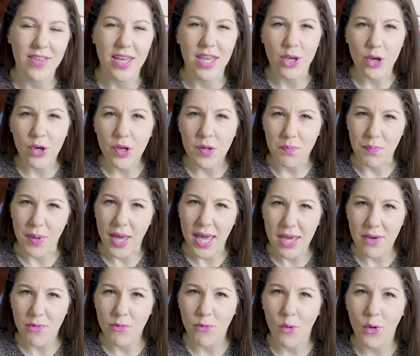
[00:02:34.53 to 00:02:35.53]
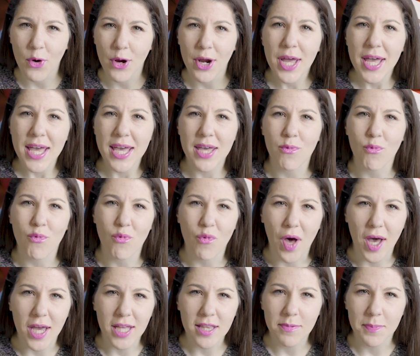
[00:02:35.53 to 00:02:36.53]
that you can pay for and
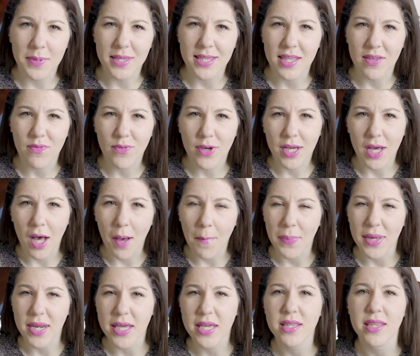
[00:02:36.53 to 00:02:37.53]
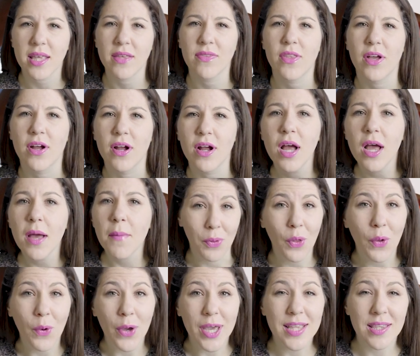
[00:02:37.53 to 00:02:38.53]
find specific companies and their
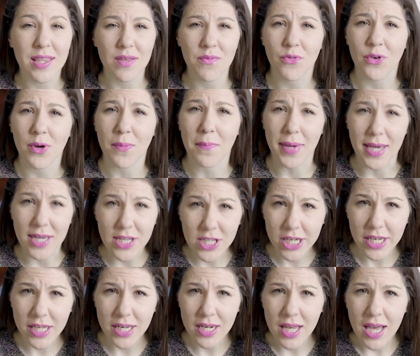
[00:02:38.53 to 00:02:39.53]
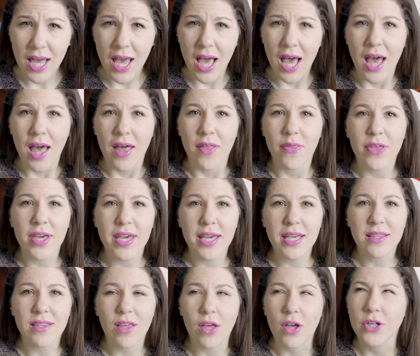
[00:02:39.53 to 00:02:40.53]
employees' information.
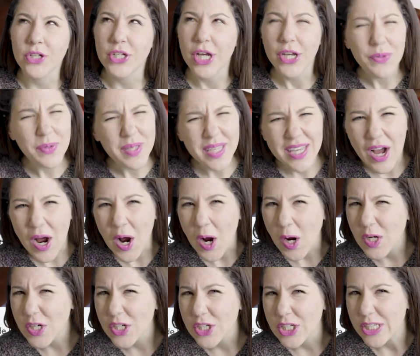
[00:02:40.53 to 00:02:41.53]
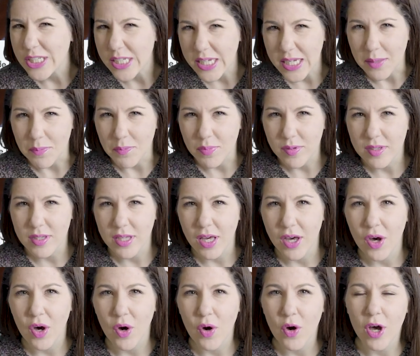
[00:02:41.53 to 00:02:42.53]
These generally aren't cheap,
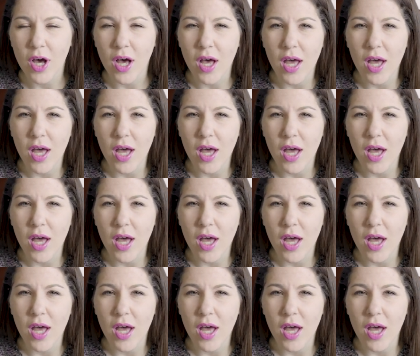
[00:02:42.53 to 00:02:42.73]
so